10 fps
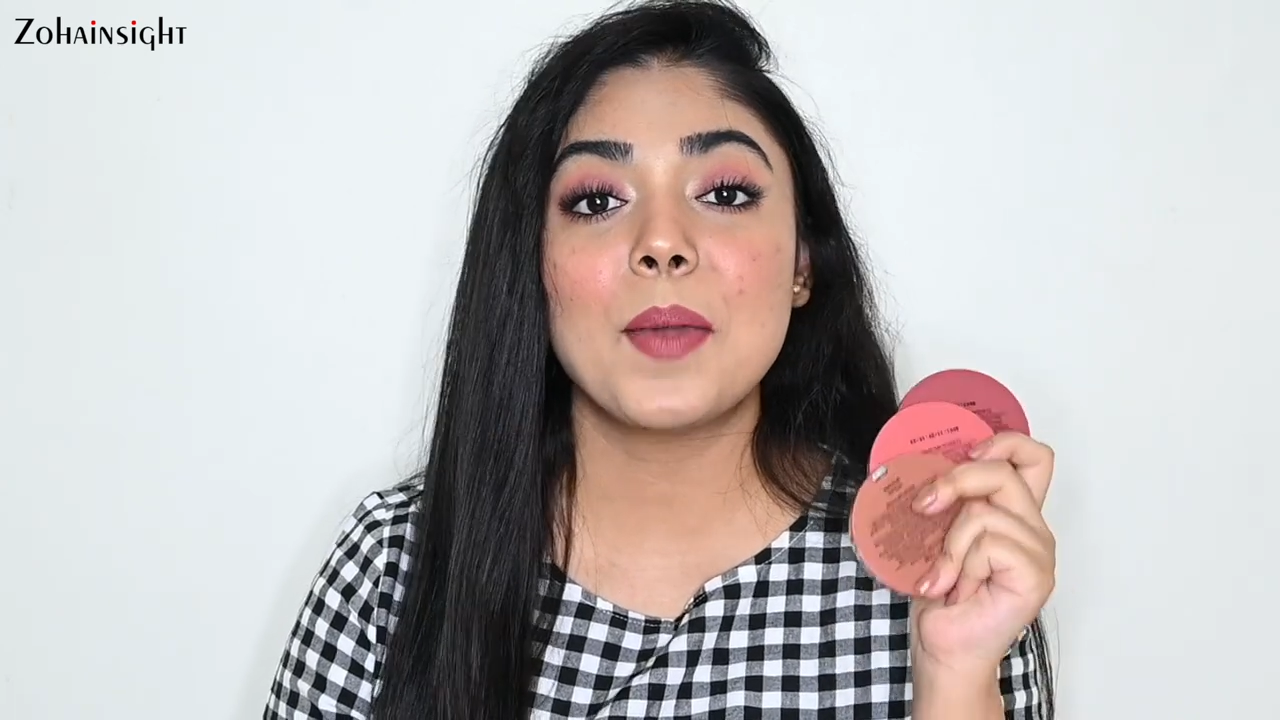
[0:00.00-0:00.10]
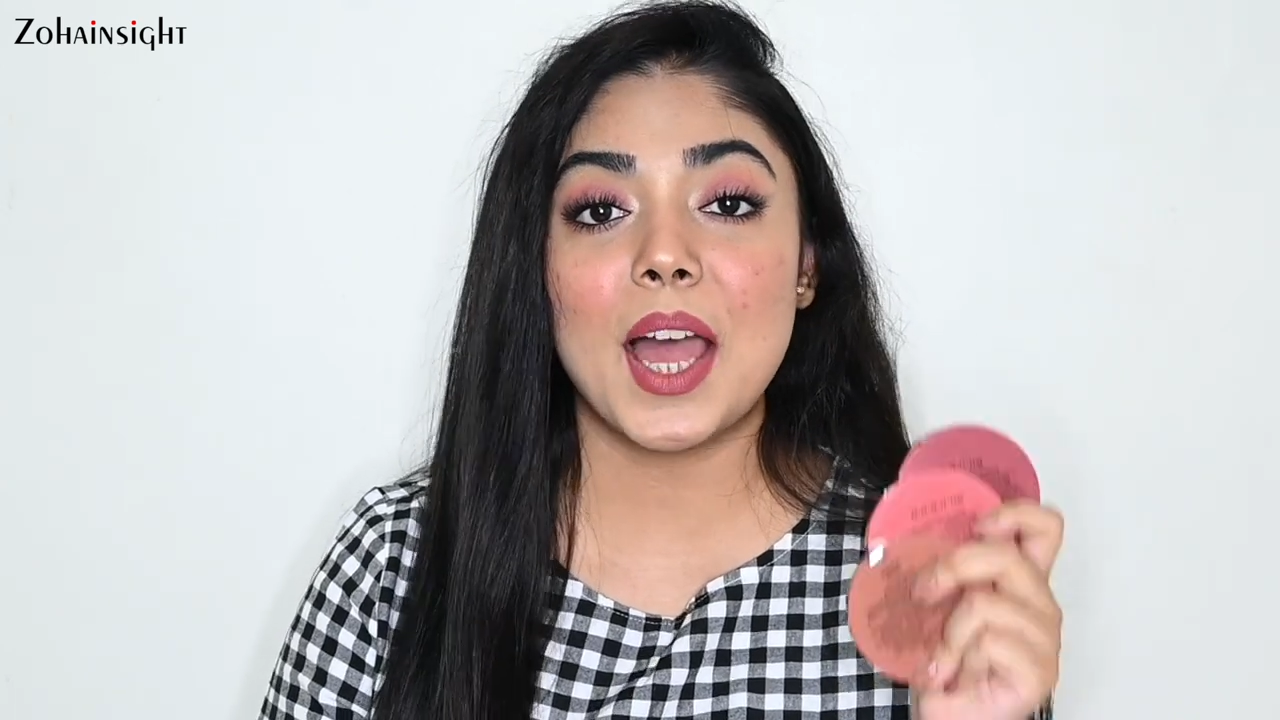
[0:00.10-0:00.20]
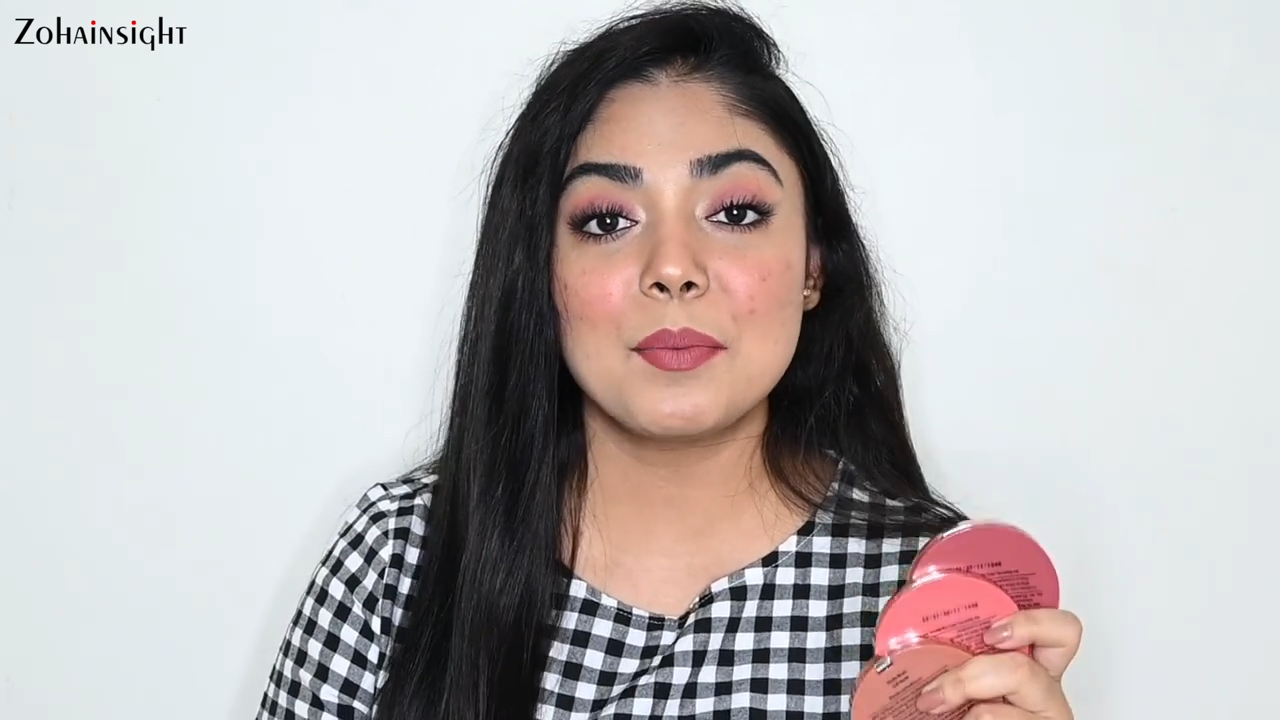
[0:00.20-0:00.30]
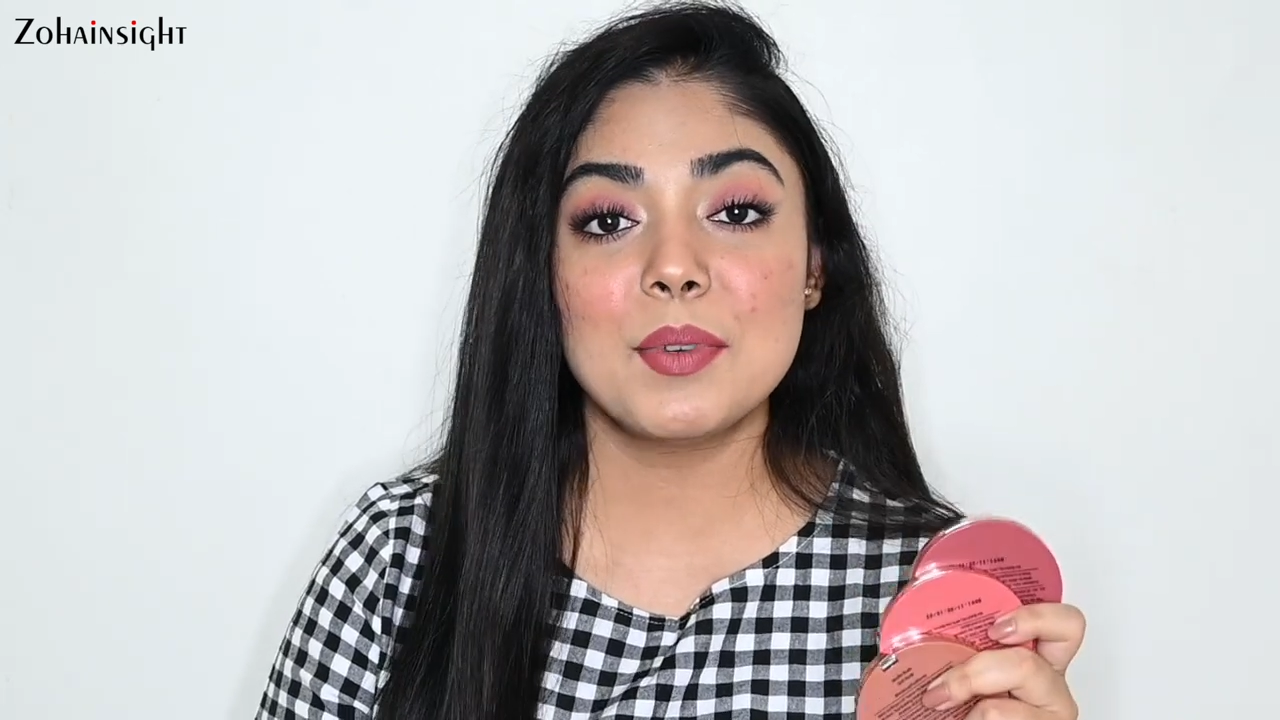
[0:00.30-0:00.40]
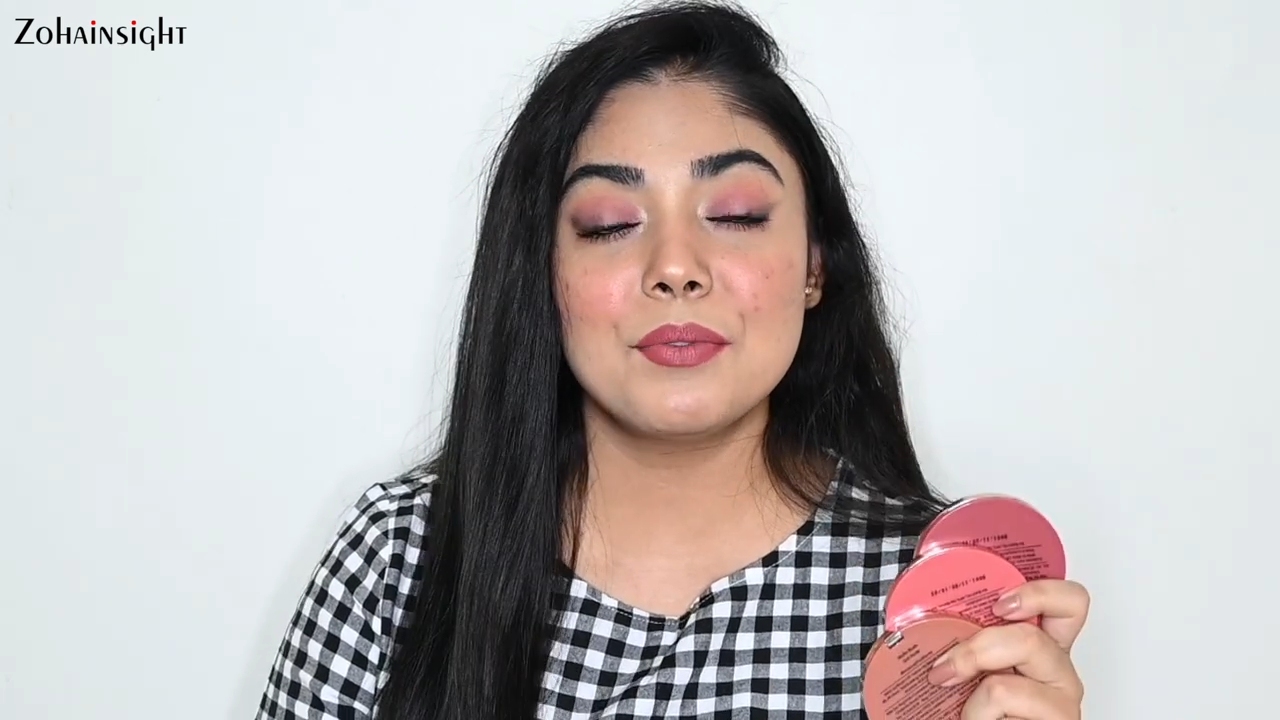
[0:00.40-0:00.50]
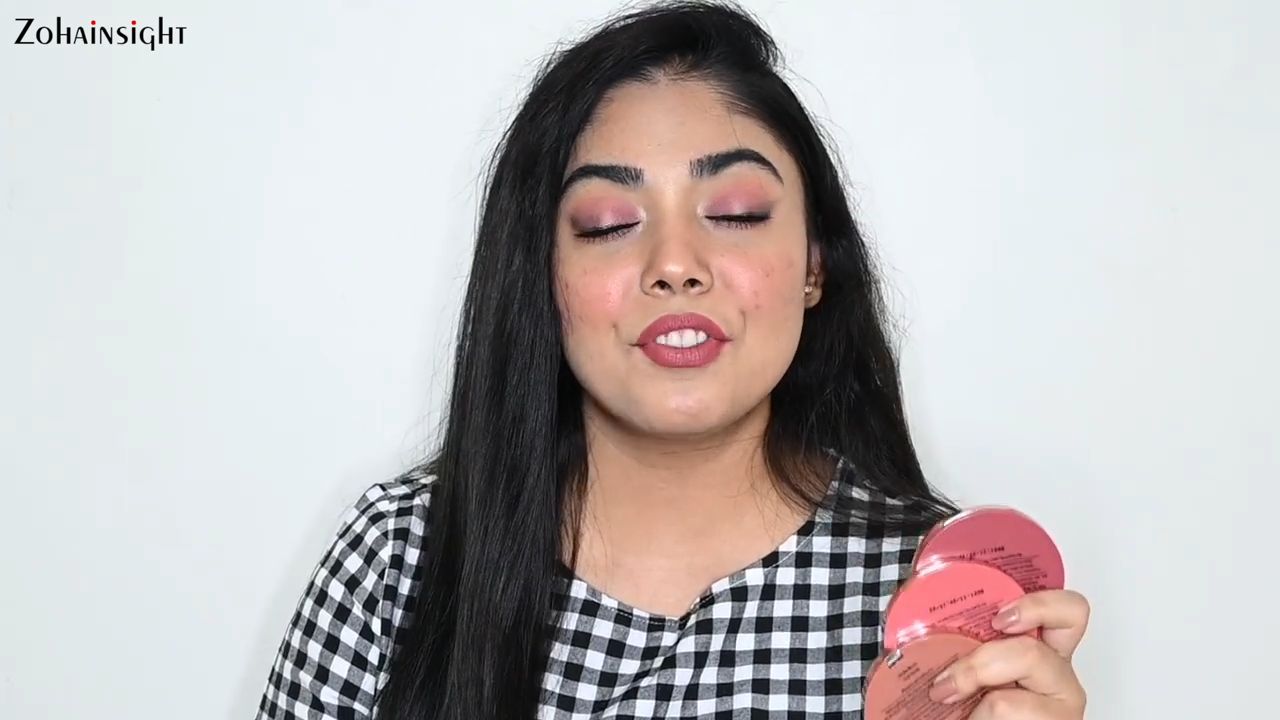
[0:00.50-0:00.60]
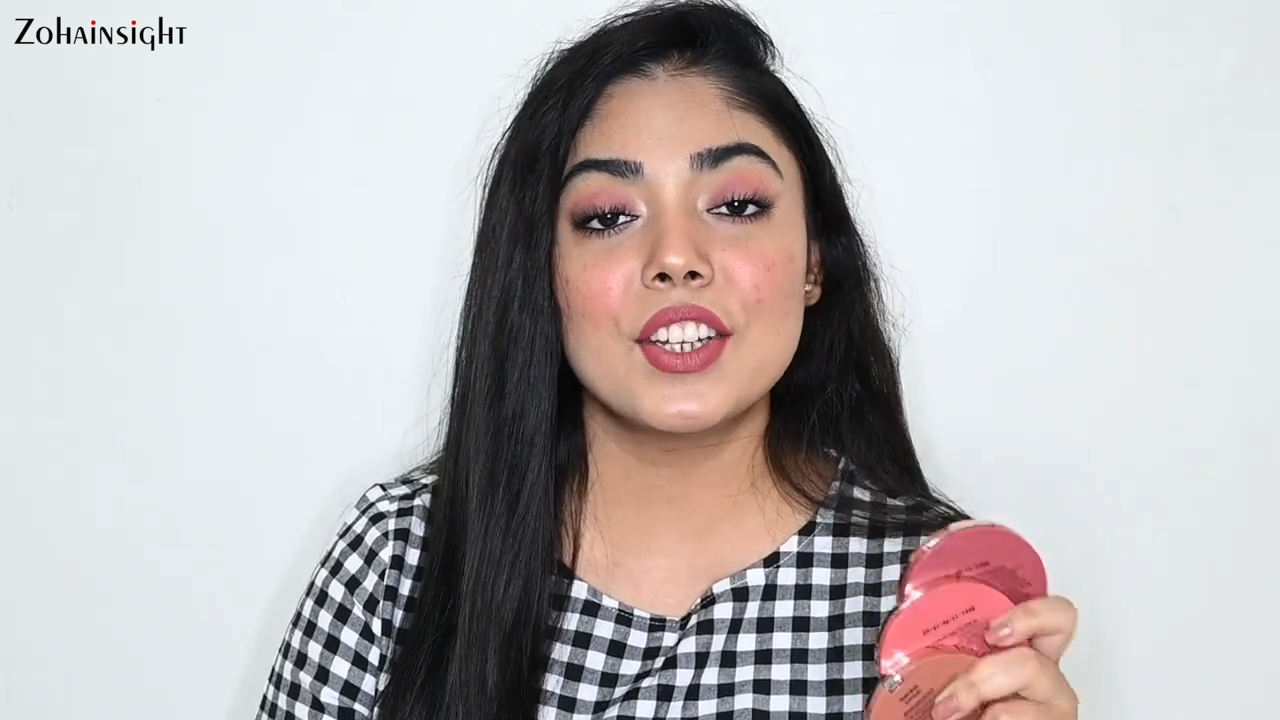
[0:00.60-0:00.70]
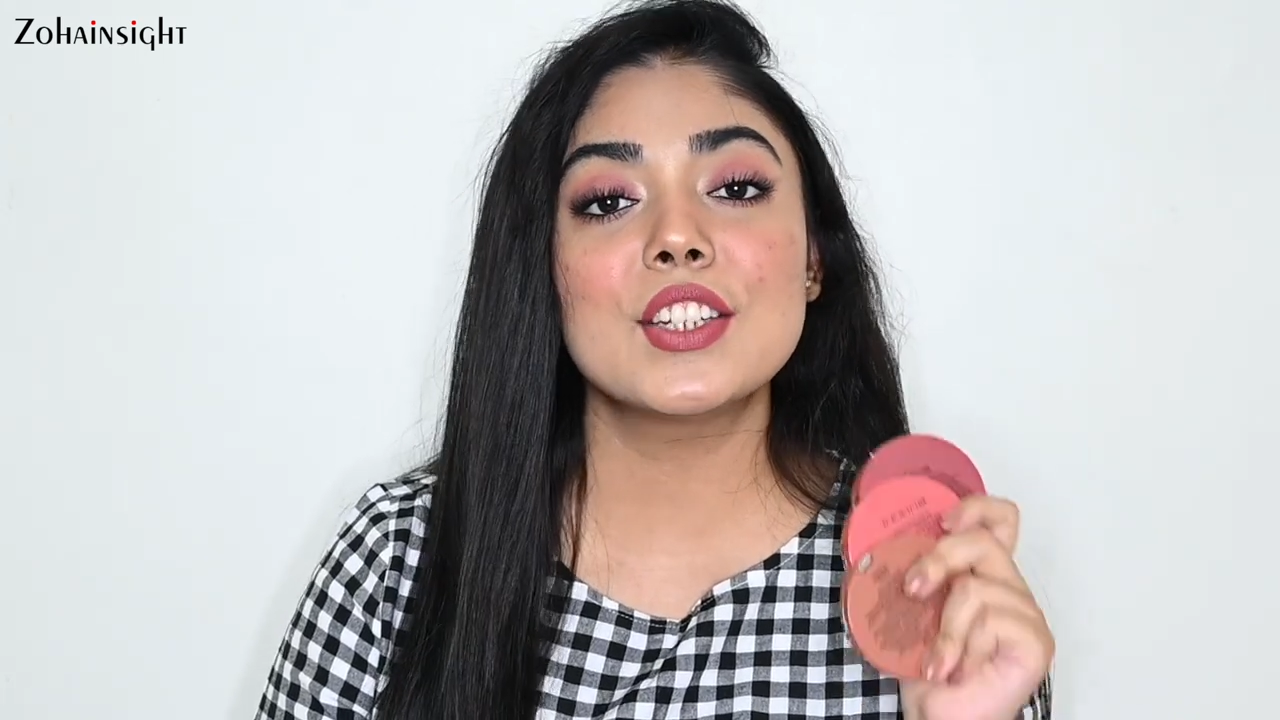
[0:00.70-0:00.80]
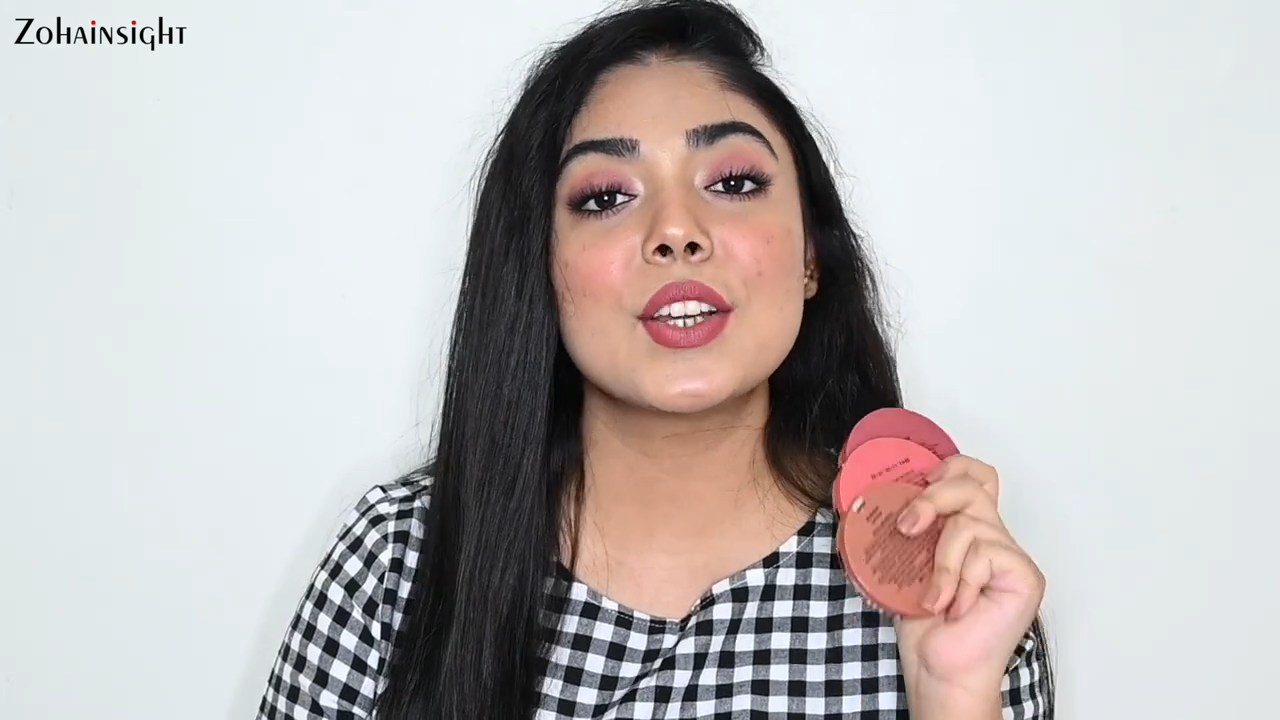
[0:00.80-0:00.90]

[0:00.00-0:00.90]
paraben-free,